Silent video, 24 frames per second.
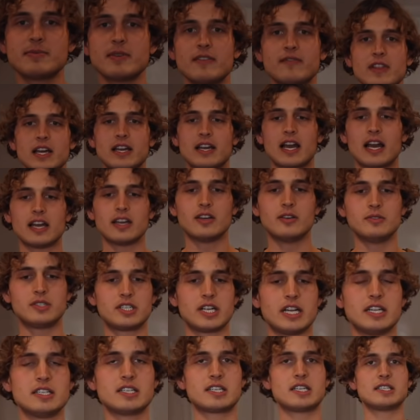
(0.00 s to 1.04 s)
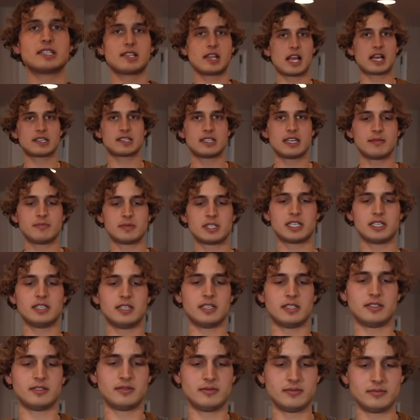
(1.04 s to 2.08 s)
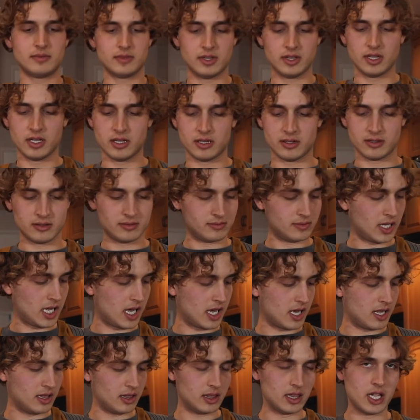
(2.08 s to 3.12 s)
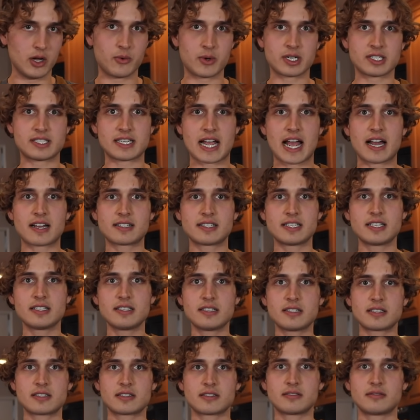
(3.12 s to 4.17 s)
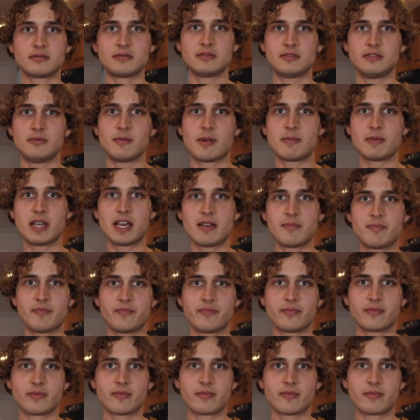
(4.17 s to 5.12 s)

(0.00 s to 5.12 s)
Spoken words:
me of that guy who changed his last name to lower taxes. You remember that?